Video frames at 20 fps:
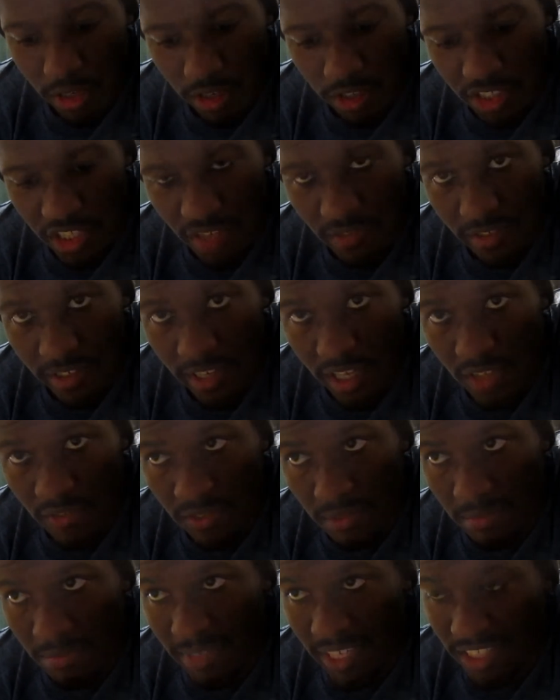longevity out of
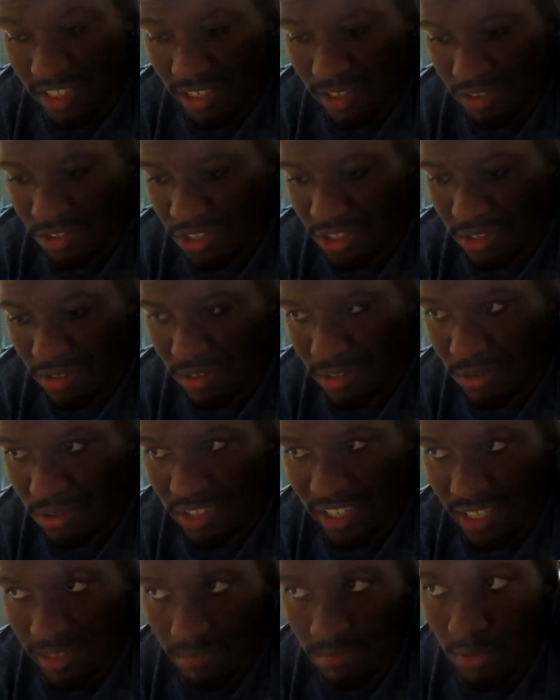them as long as you don't lose
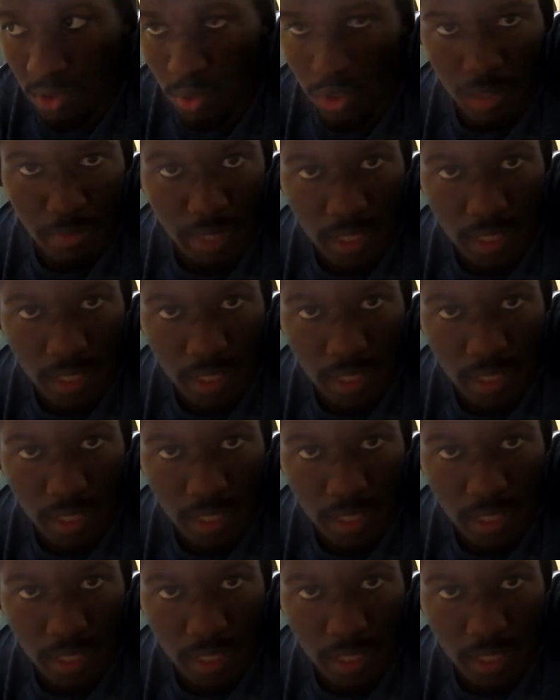like 20